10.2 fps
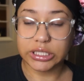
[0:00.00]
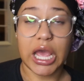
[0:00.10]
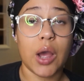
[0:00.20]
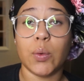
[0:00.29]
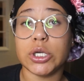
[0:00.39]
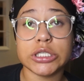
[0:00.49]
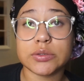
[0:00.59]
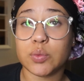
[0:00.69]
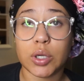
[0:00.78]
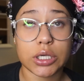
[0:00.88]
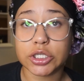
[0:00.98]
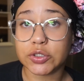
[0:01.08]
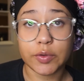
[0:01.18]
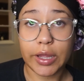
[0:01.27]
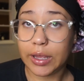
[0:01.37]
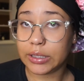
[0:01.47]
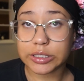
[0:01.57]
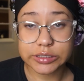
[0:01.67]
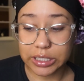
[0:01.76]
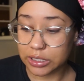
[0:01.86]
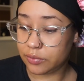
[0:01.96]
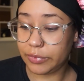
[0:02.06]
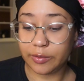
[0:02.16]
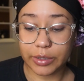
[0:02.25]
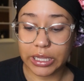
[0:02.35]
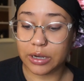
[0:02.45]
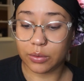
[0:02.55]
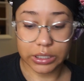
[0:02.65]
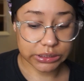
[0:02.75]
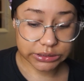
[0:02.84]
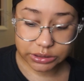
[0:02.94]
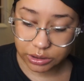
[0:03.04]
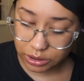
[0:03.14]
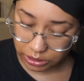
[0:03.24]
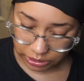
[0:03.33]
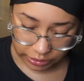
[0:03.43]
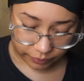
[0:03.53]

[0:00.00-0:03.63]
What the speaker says: Yeah, we're gonna do that, because baby, I don't got time.